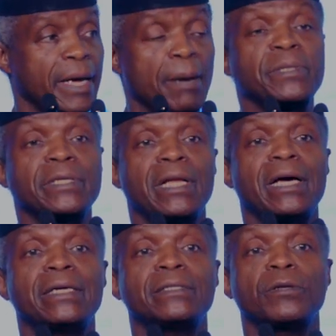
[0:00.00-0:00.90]

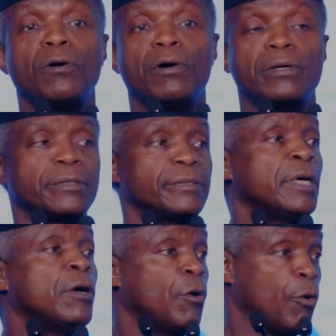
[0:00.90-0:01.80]
capitalize
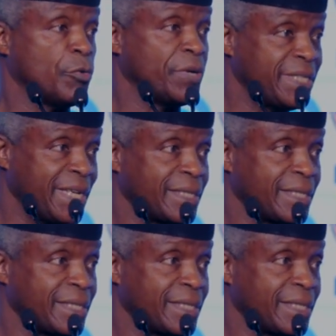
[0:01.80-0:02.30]
on already